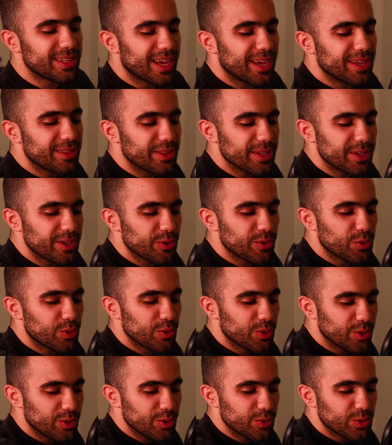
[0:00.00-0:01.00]
I think you do
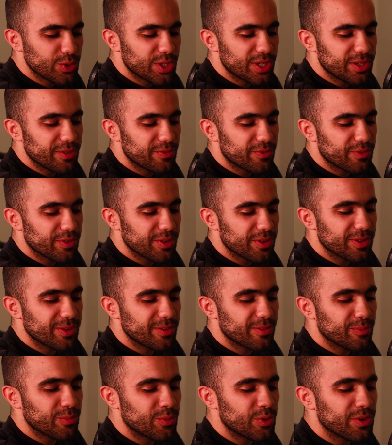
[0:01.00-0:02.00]
it usually for
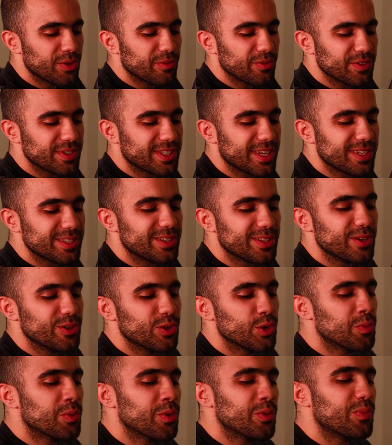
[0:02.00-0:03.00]
more of a sense of
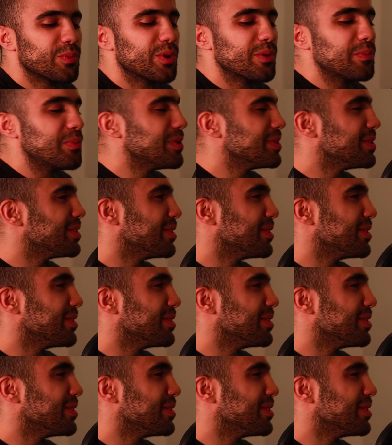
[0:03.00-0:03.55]
humor purpose,